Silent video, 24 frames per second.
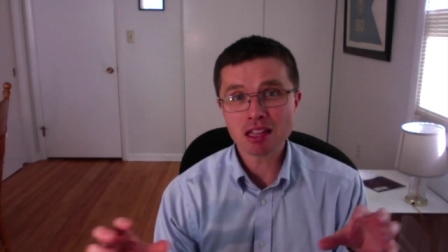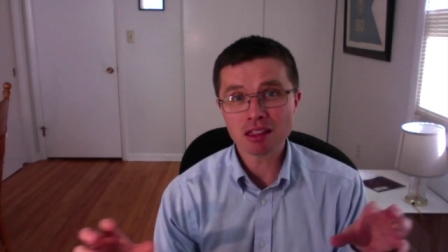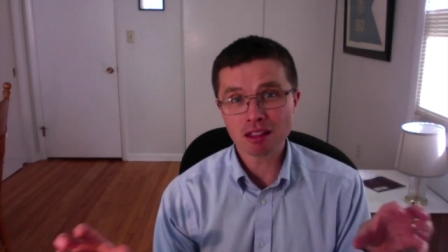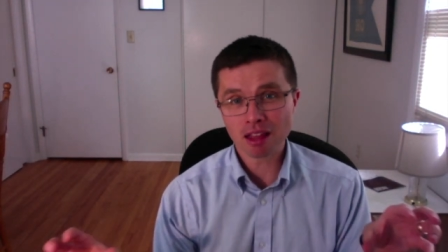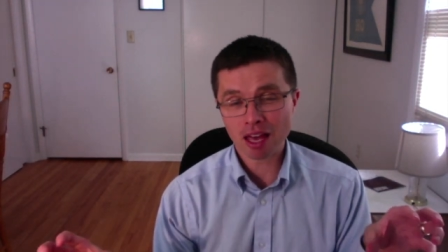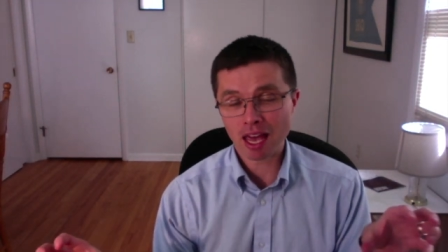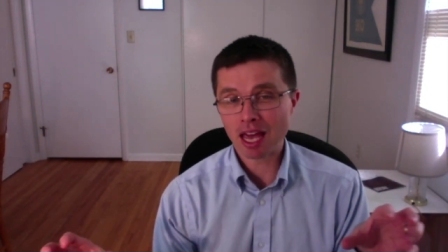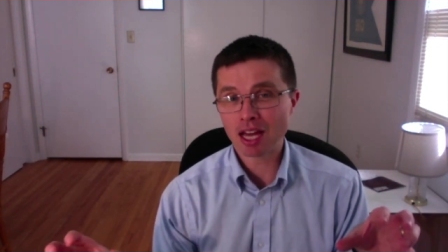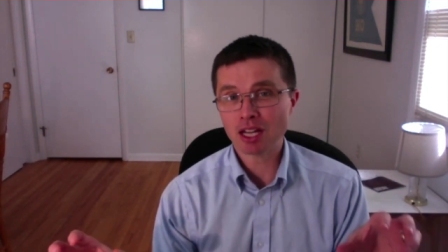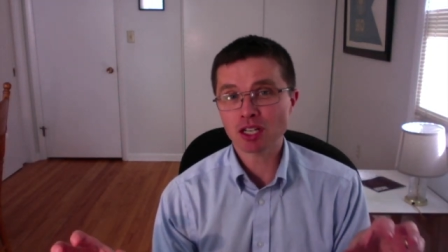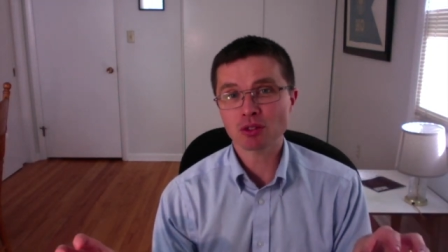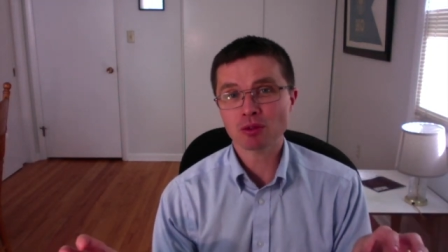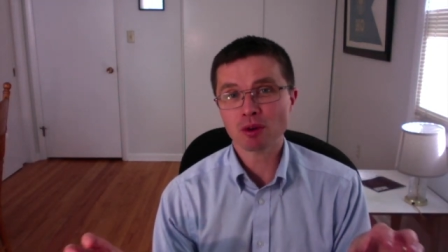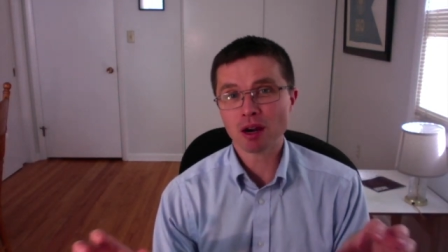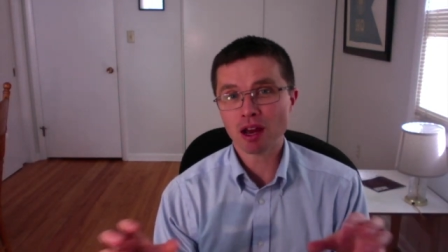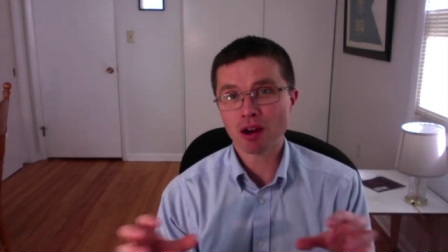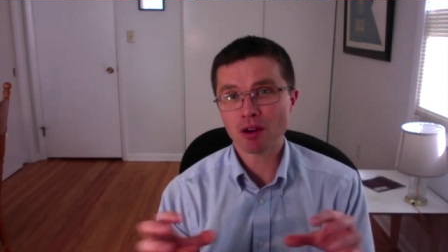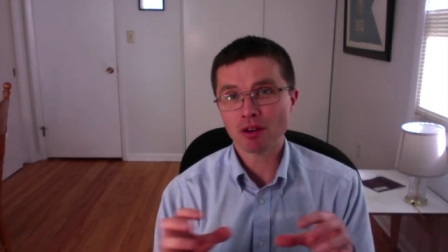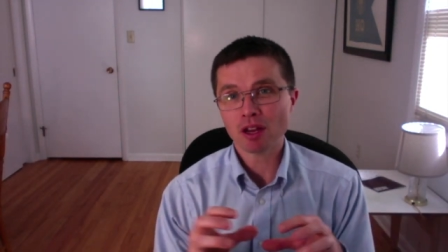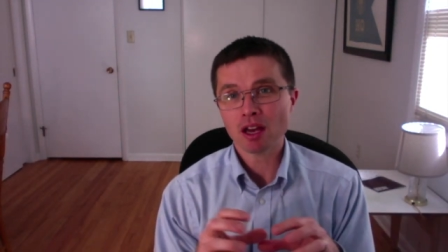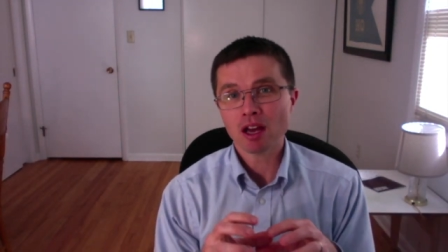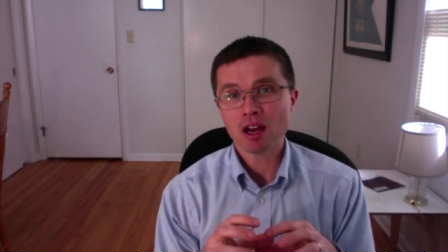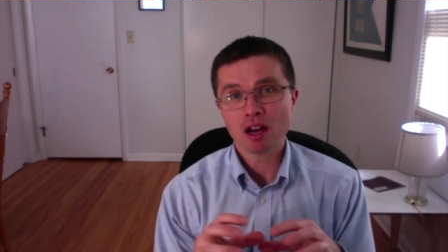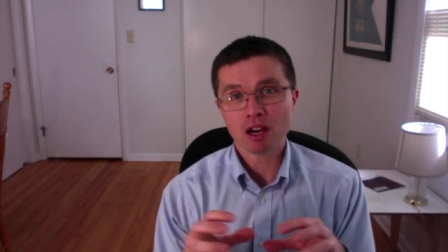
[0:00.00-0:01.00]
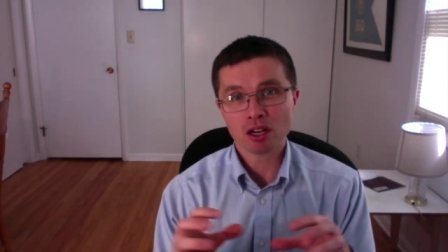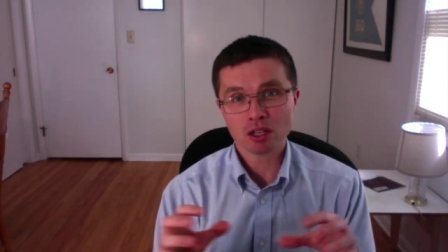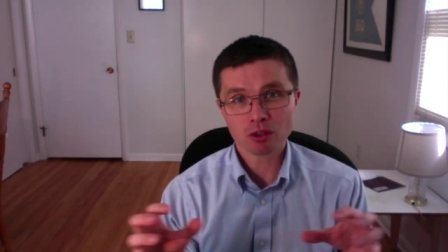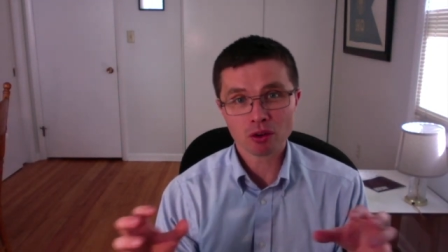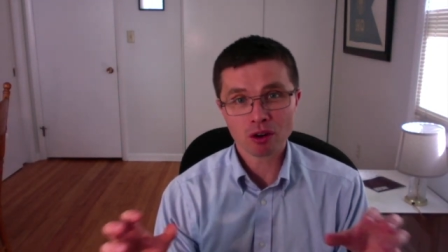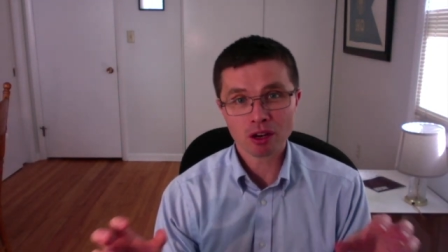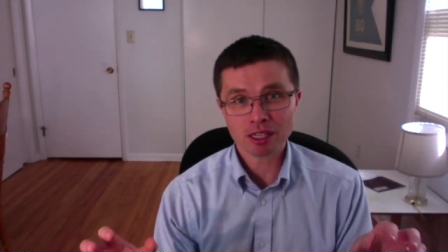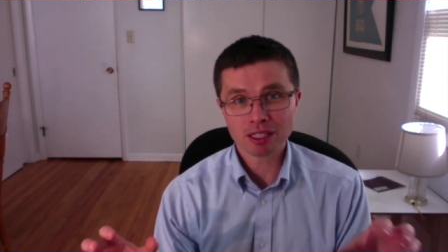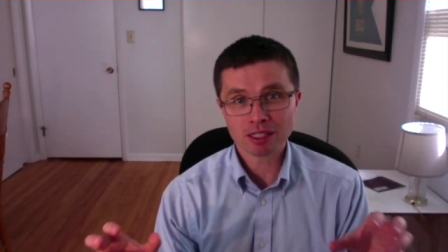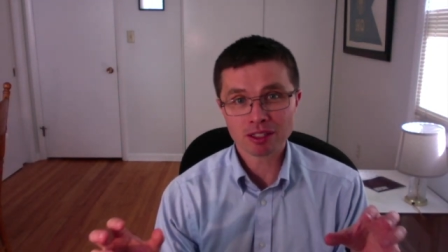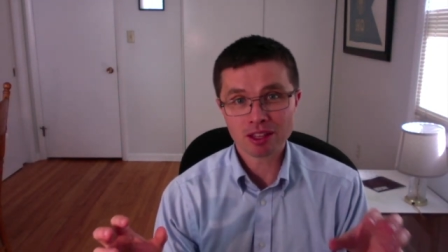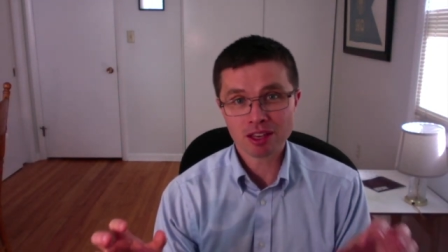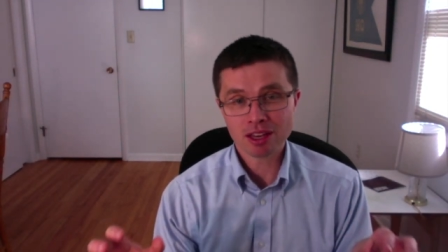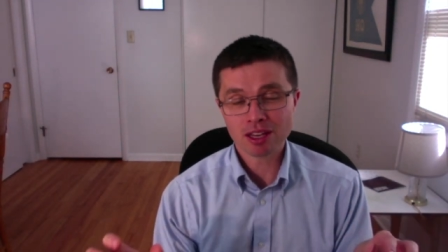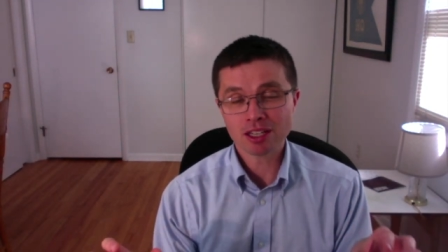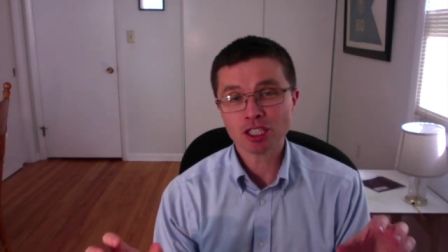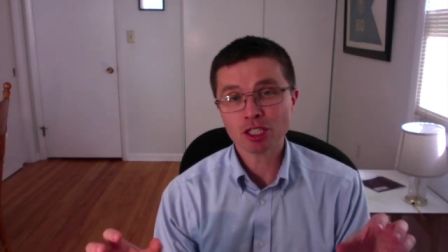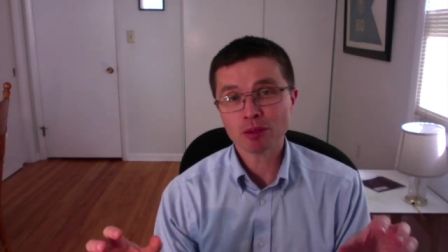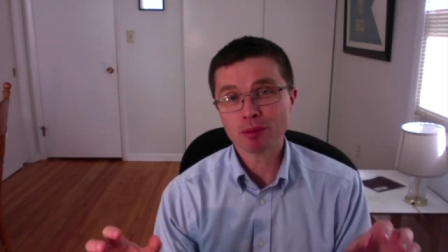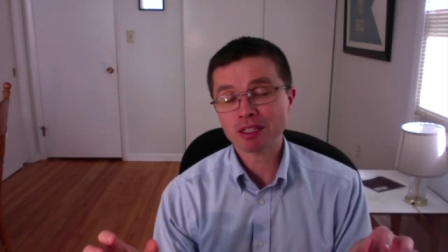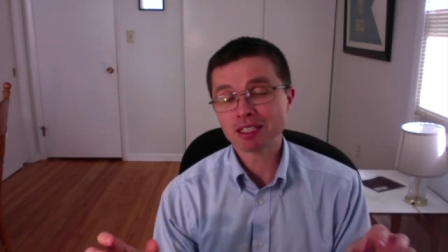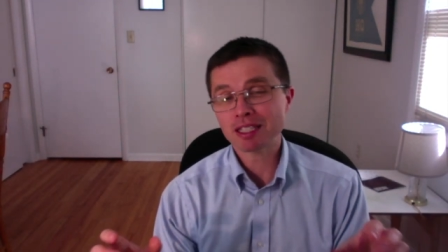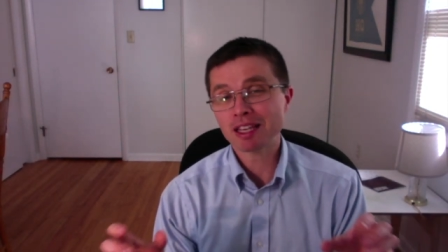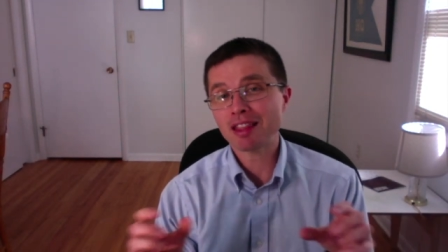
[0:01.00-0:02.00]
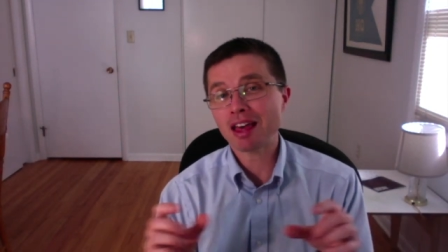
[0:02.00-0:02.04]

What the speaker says: land route across the Isthmus.